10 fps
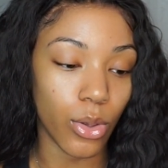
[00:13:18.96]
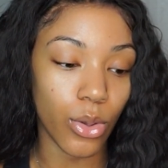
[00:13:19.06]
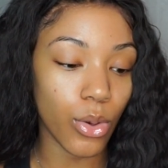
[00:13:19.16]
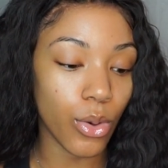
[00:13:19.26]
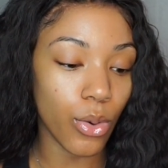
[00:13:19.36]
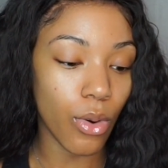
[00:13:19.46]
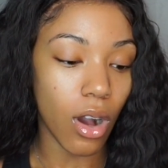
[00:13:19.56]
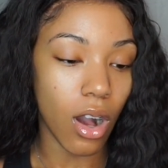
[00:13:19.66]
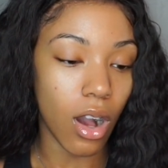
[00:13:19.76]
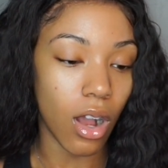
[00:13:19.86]
you
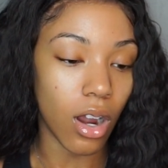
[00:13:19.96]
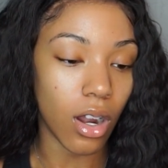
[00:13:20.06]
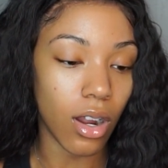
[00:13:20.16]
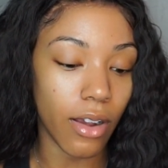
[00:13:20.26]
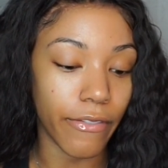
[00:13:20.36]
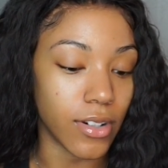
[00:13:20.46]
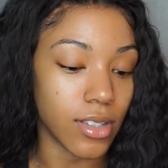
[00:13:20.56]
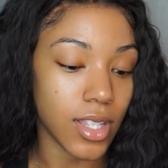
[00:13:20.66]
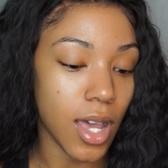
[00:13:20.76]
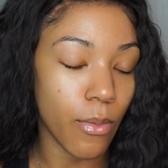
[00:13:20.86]
are a
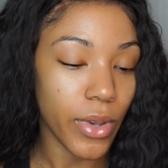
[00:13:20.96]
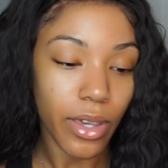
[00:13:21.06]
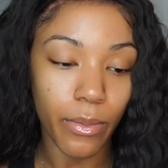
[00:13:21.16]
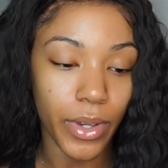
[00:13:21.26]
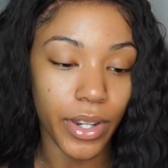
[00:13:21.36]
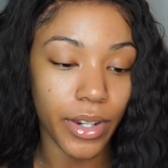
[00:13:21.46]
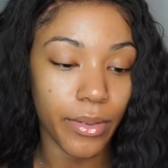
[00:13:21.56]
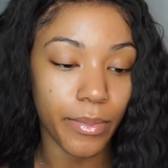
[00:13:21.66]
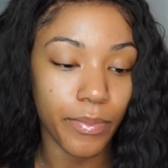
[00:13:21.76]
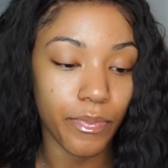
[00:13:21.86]
first-time wig wearer.